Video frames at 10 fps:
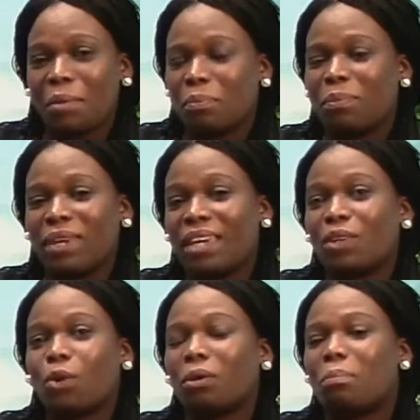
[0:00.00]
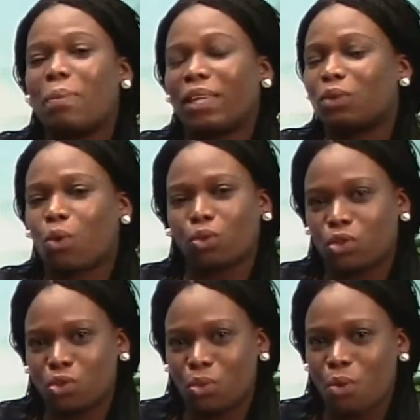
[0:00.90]
being on birth
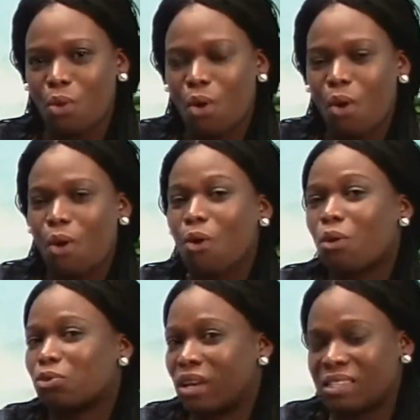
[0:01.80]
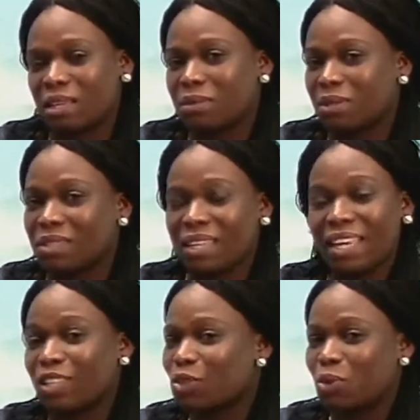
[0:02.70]
control or contraceptives
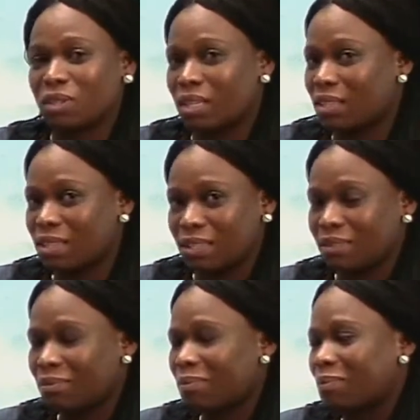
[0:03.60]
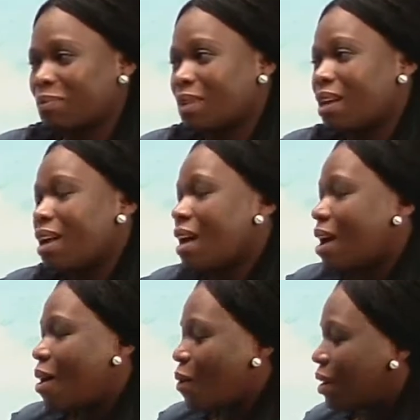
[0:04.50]
is not a sin.
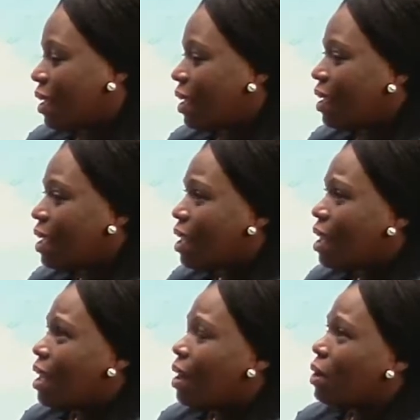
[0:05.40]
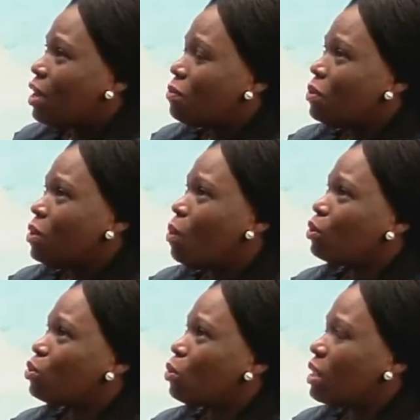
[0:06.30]
Okay, if we
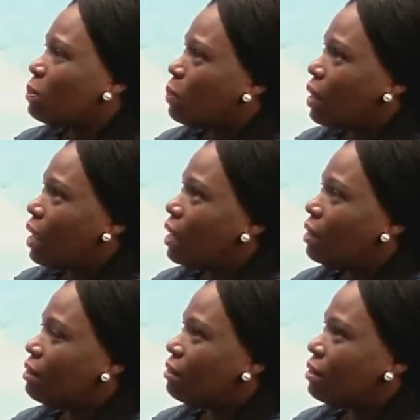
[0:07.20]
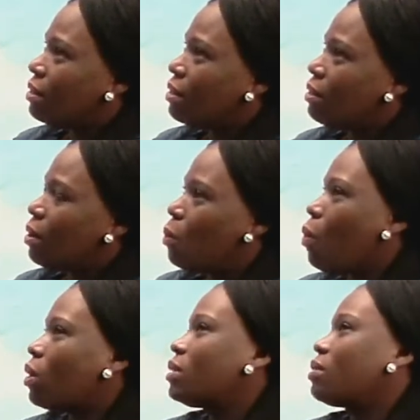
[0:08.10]
want to explain
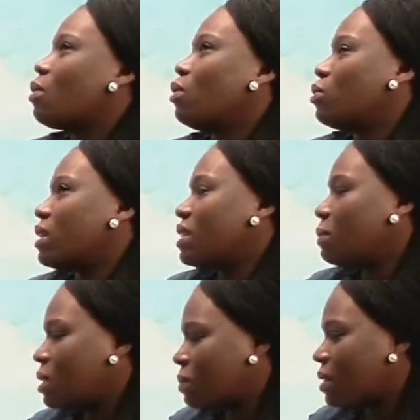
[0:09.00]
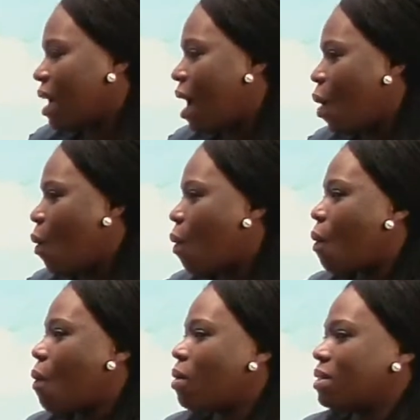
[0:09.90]
what contraceptives are
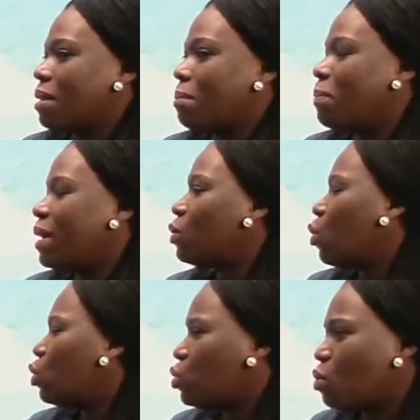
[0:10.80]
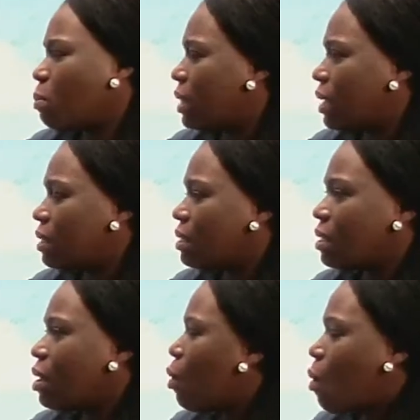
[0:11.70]
or the birth control methods,
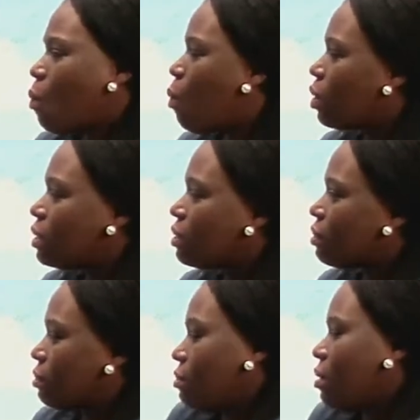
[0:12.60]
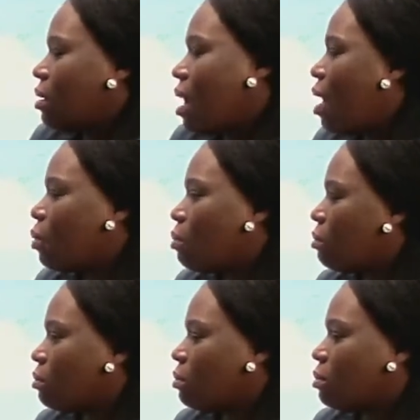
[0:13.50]

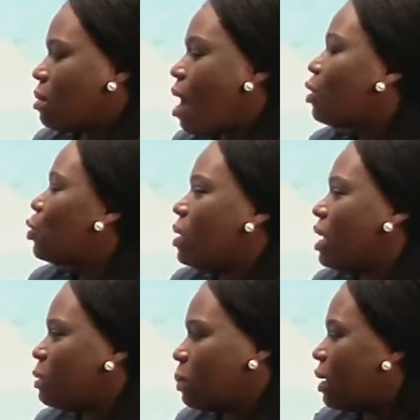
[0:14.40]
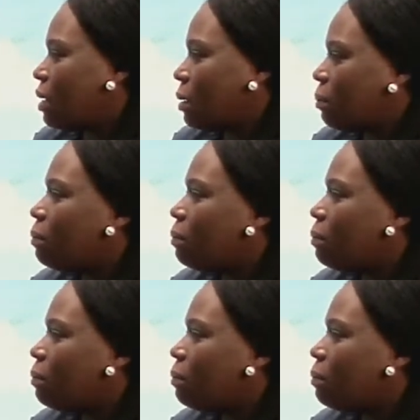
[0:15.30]
how do we explain them?